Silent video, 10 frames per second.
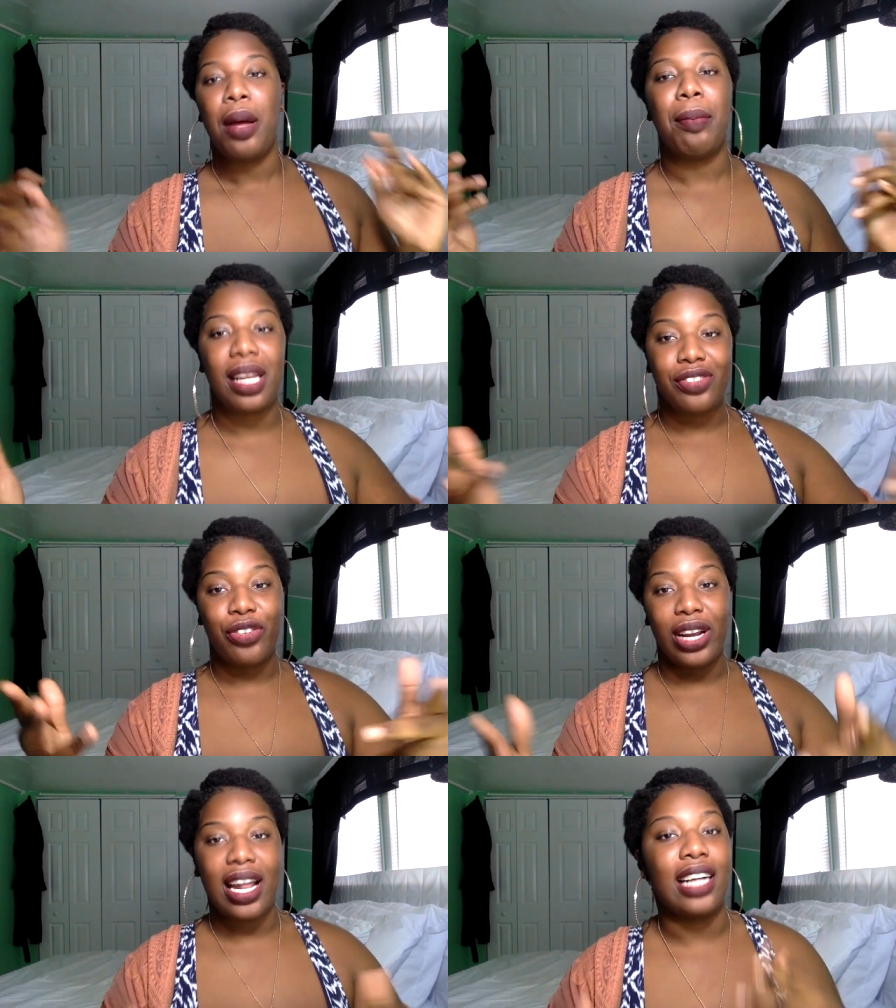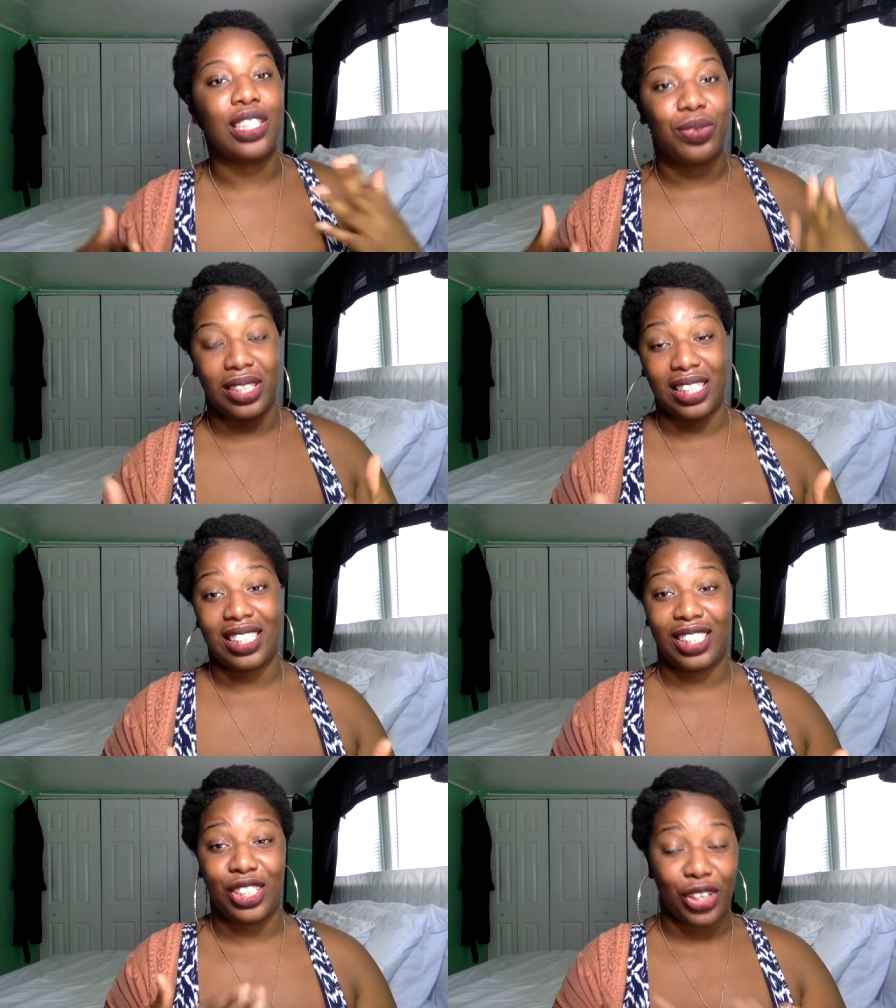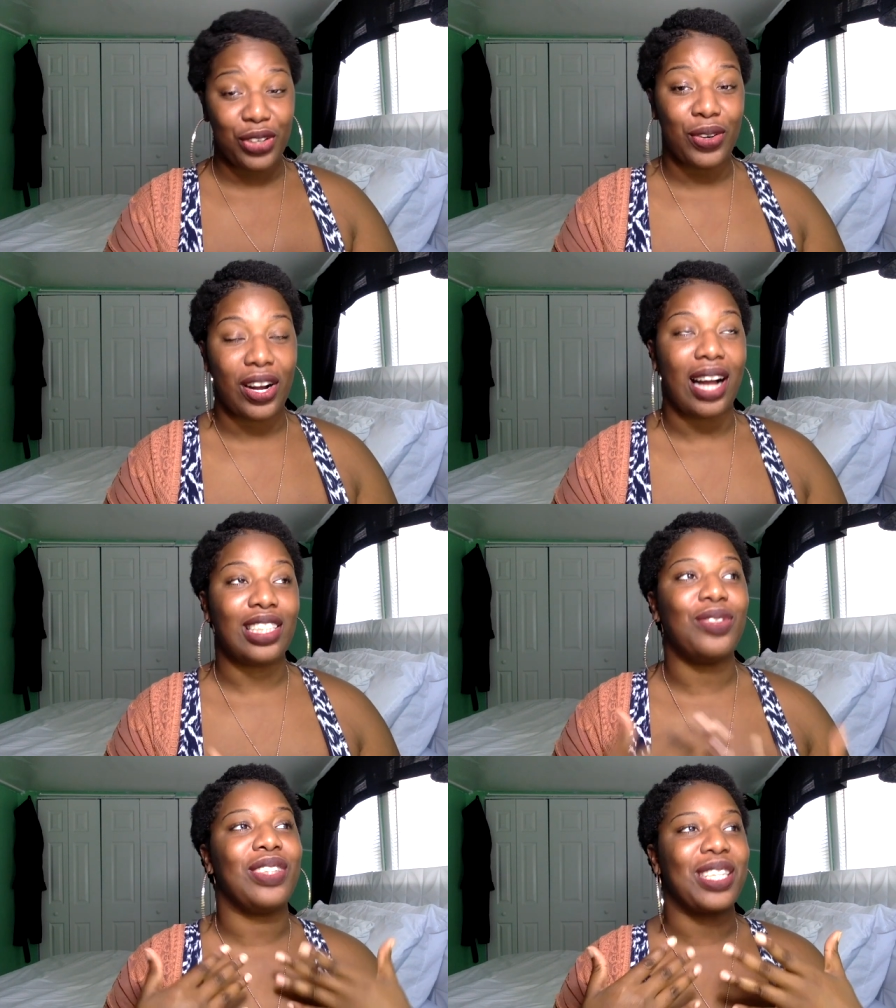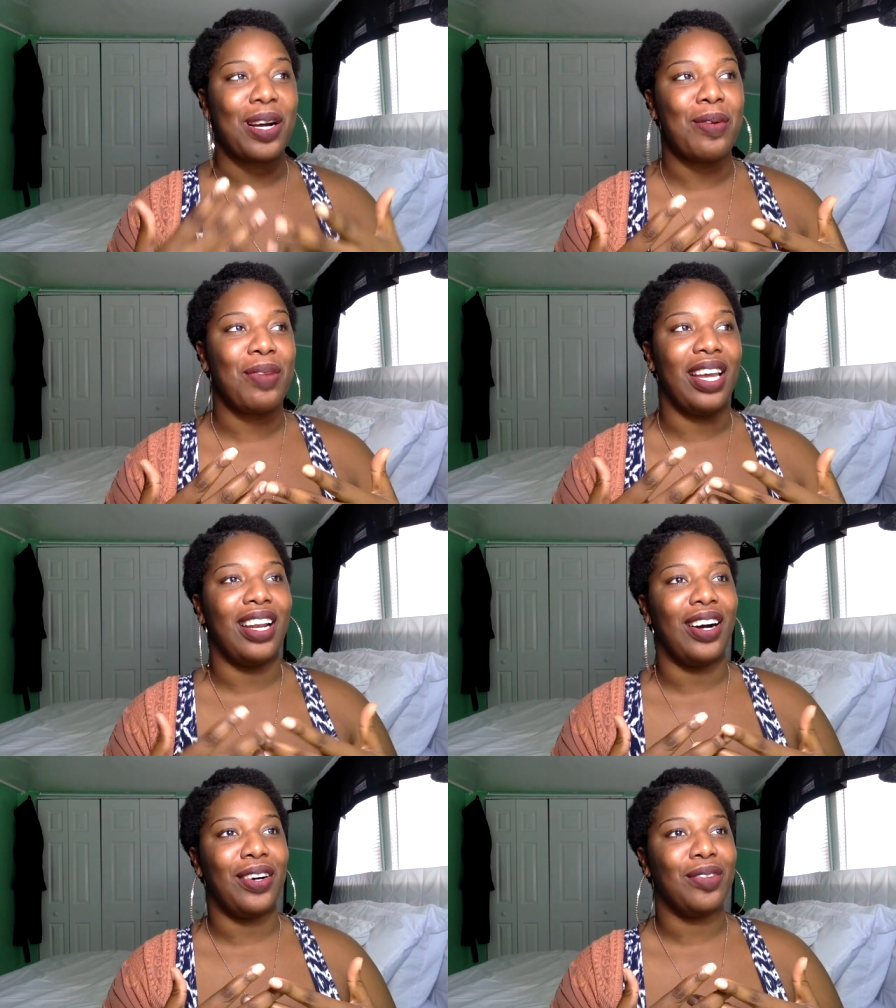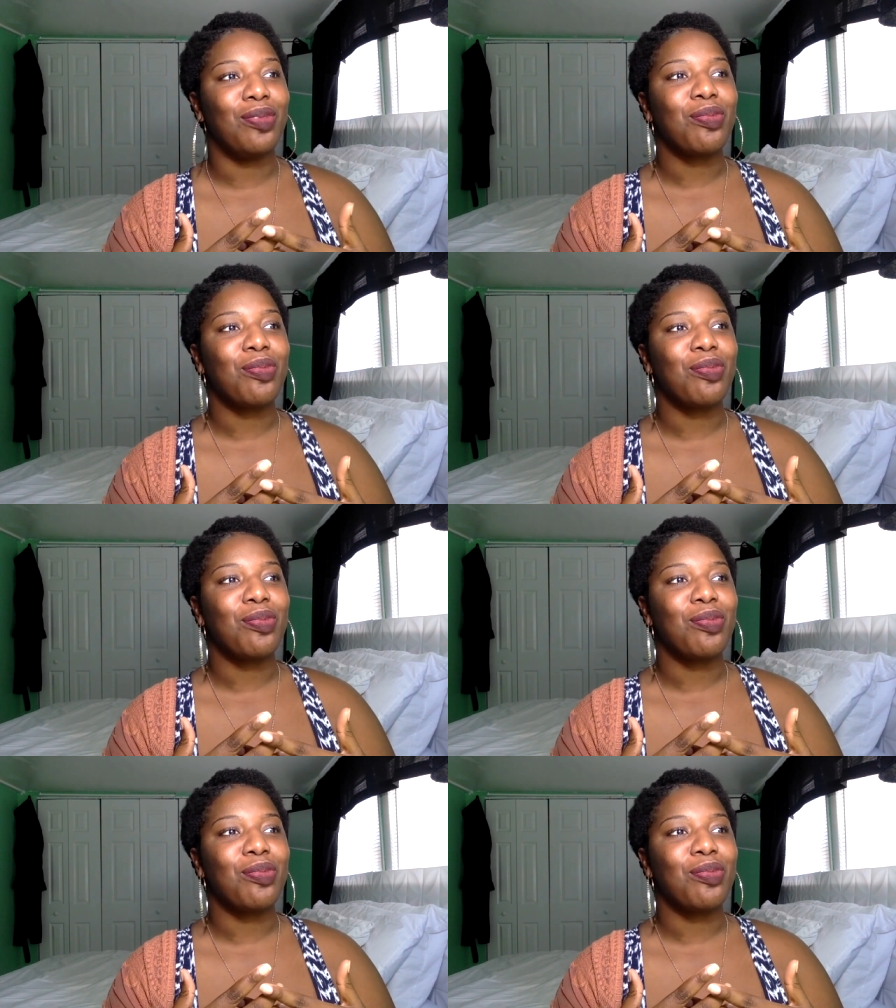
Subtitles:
But as for right now, I just want to show you, I just want to come and